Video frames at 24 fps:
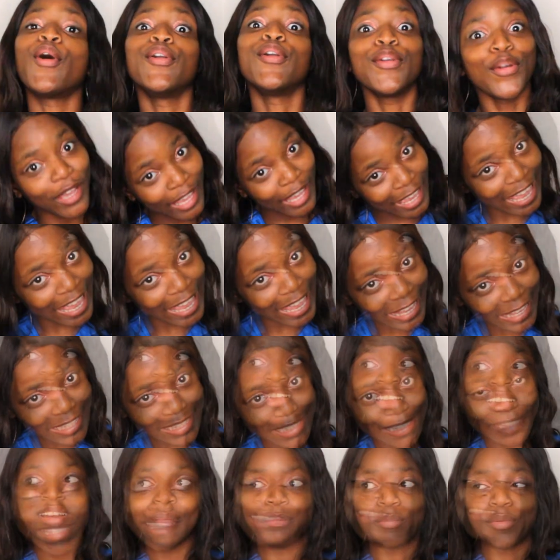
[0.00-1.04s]
on your
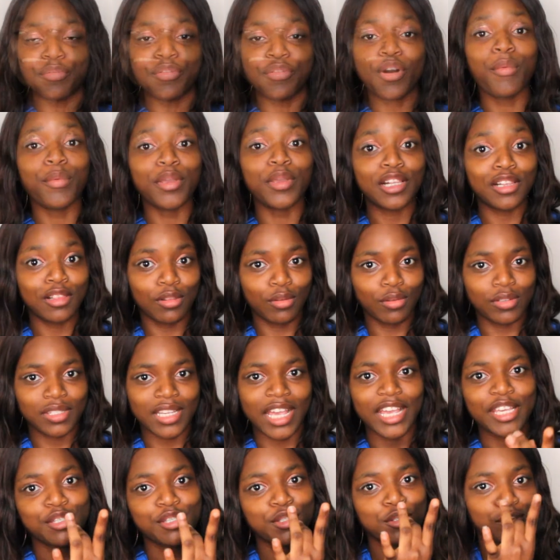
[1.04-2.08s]
hands before we close
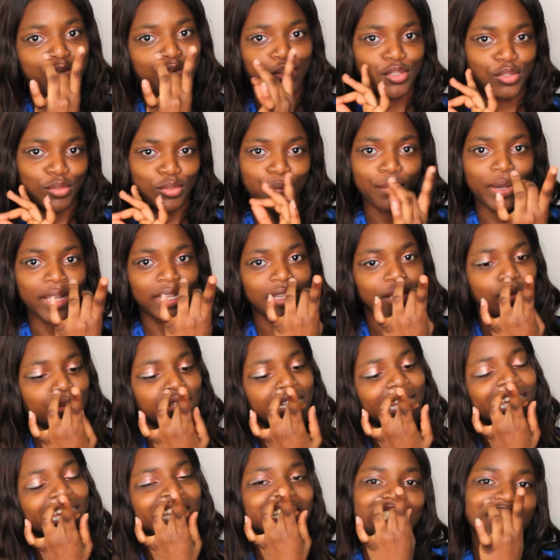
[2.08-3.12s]
i used to chew my nails
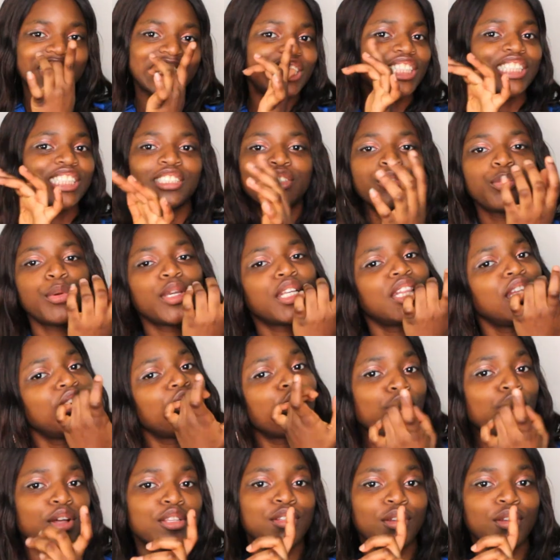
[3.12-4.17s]
like she quickly
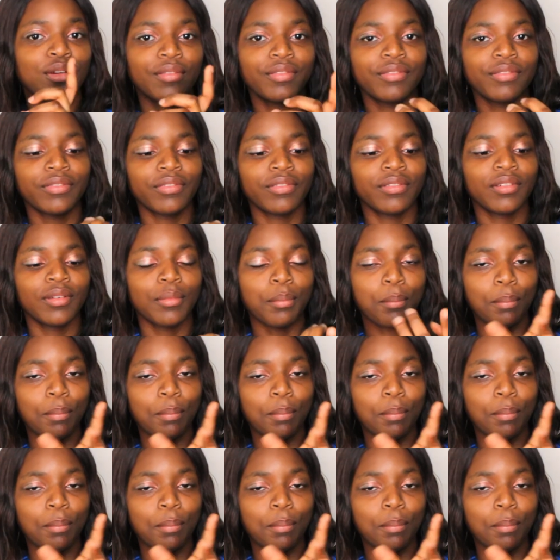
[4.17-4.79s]
cut off